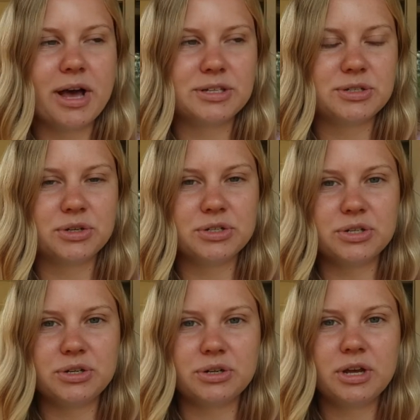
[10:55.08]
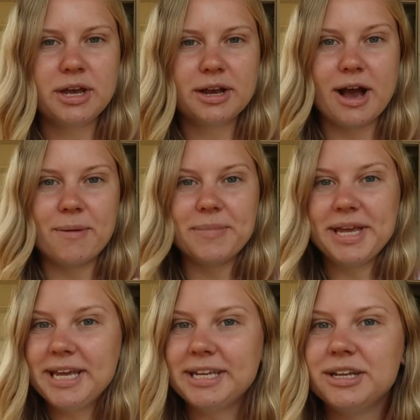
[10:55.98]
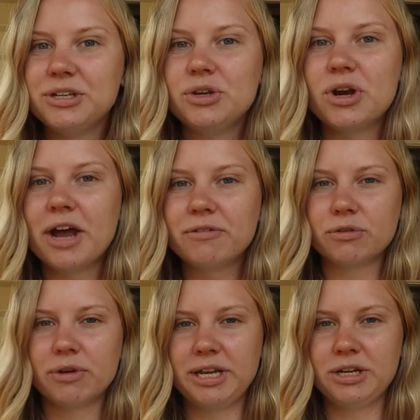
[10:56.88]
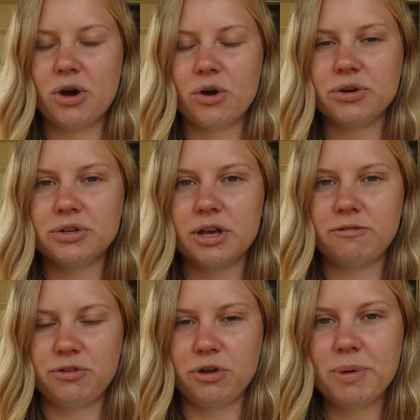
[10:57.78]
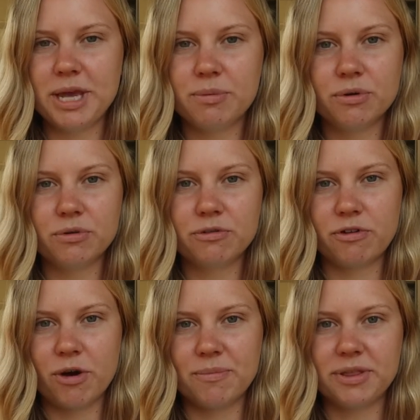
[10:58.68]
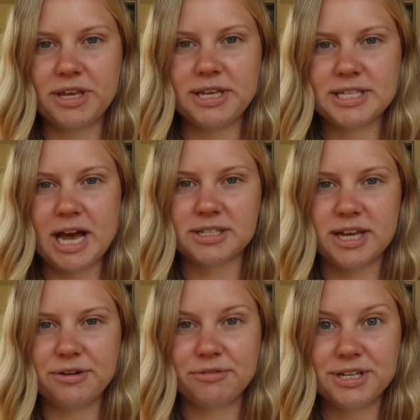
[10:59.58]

as soon as you come in, you kind of already know a few people from these outside